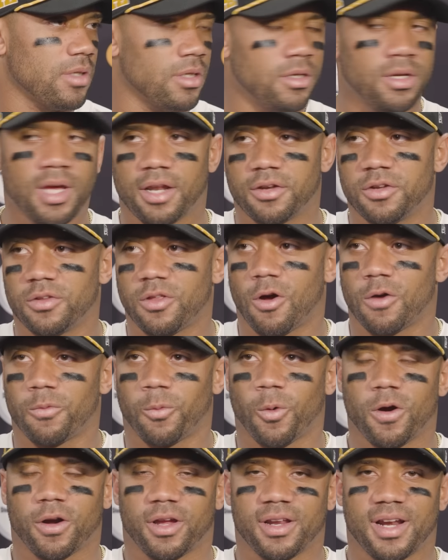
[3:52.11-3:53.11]
You got to do the hard
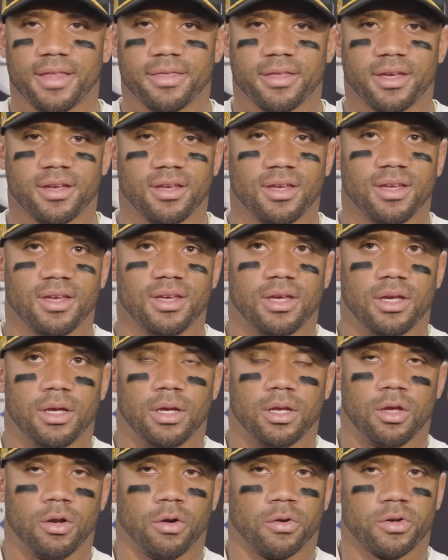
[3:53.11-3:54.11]
work. And I think,
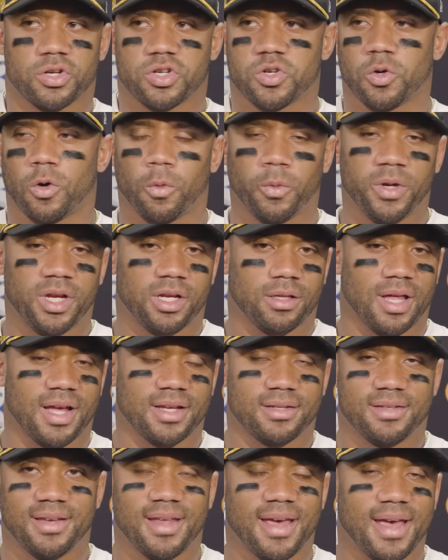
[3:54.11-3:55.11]
you know, on a short week
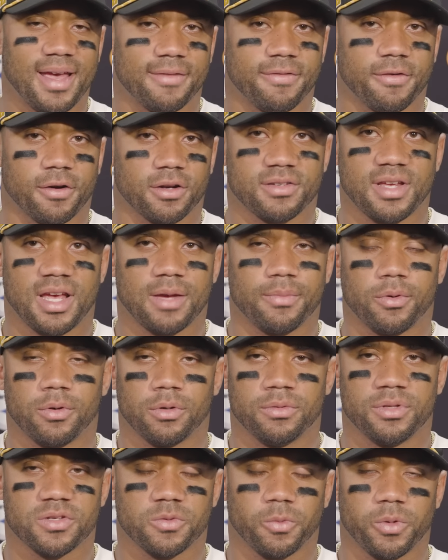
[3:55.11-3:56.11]
like today, for example,
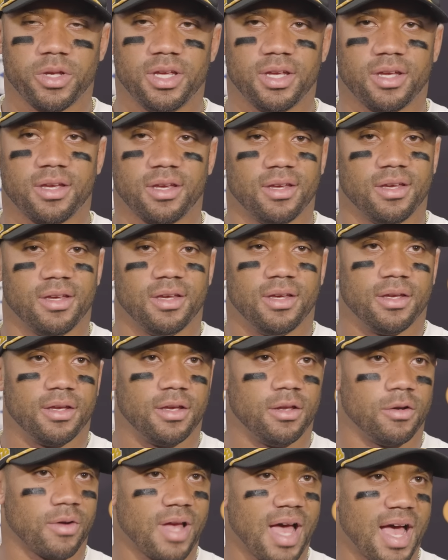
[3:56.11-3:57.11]
on this week,
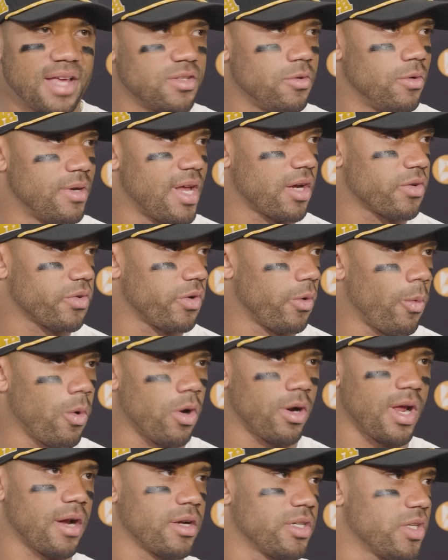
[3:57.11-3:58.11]
you know, guys doing extra
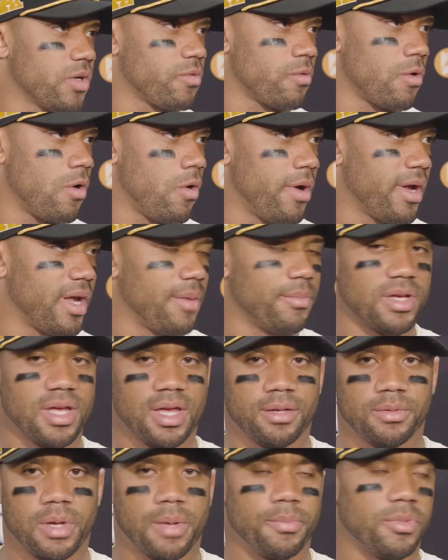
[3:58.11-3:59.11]
work, extra throwing
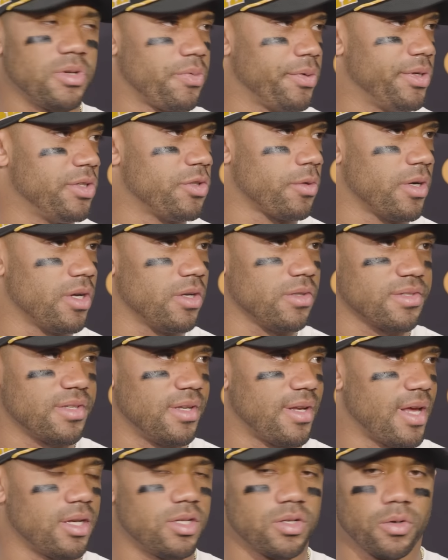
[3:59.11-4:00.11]
in between drills
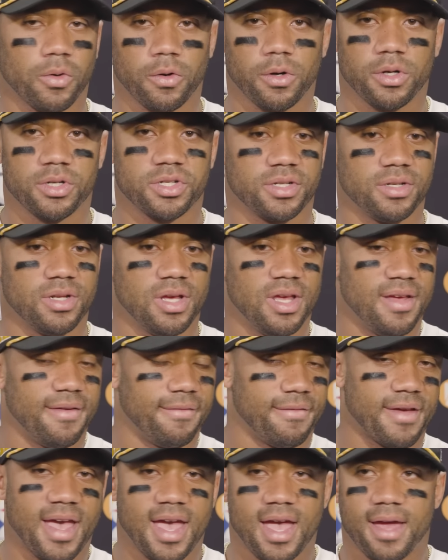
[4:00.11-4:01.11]
today, George and
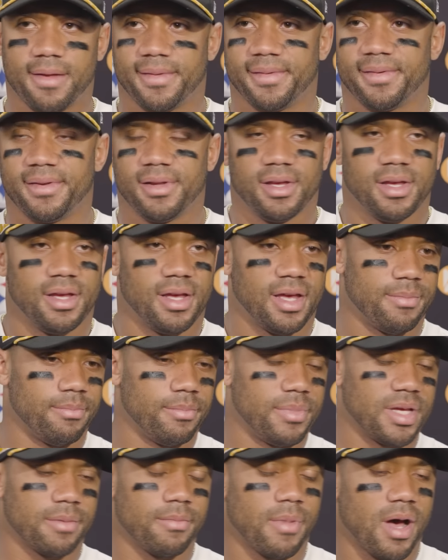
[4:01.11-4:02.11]
Van
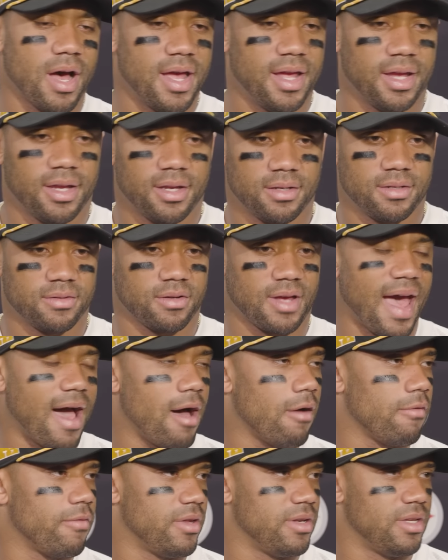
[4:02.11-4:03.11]
and Big Mike and
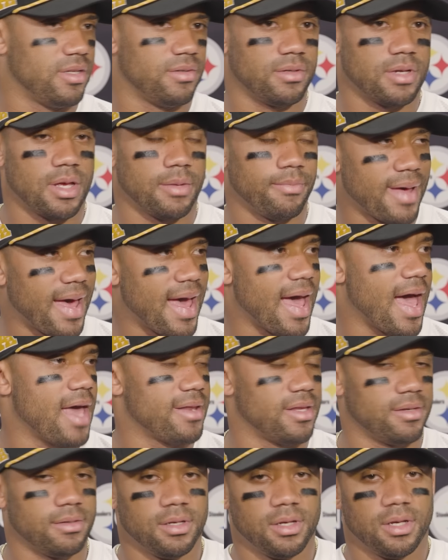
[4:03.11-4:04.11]
Calvin and
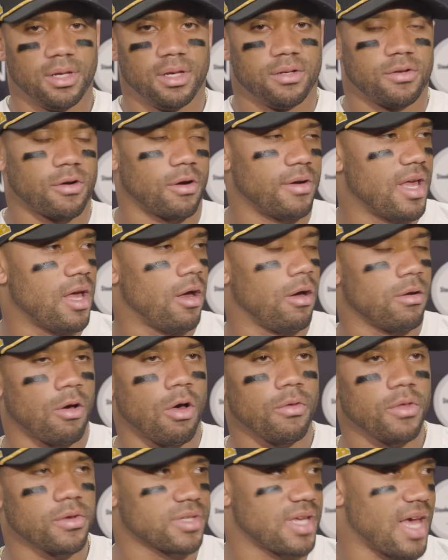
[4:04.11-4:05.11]
Pat and Darnell and
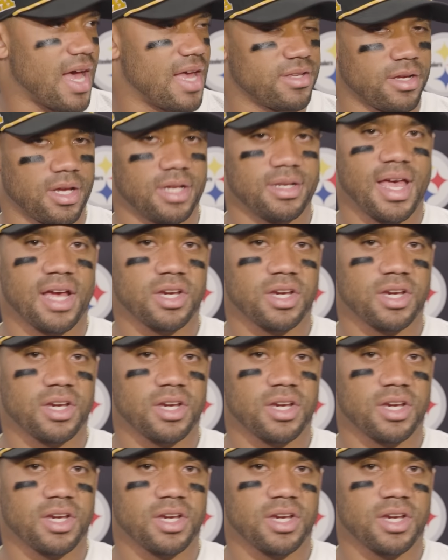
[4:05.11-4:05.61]
all those guys are getting